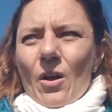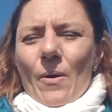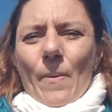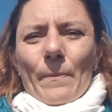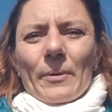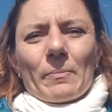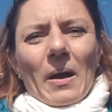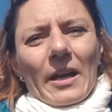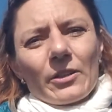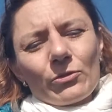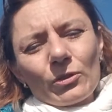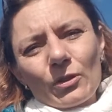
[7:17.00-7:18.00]
Be
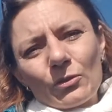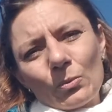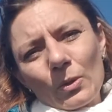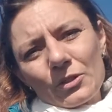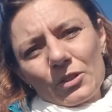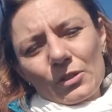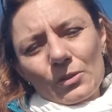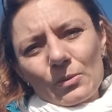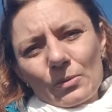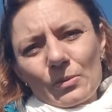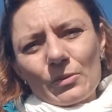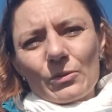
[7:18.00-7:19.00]
mindful of what
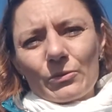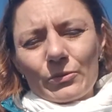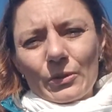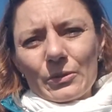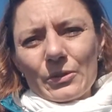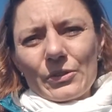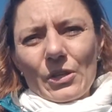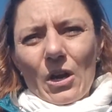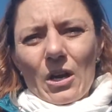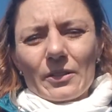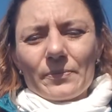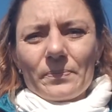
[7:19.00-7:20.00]
you focus
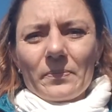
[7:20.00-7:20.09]
on.